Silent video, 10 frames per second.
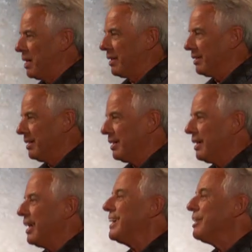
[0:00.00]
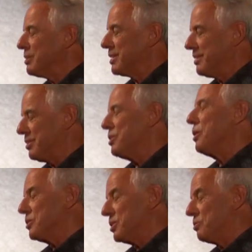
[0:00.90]
pollen. An irritant in your
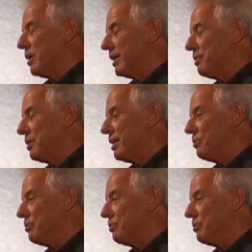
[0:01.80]
nose that you want to get rid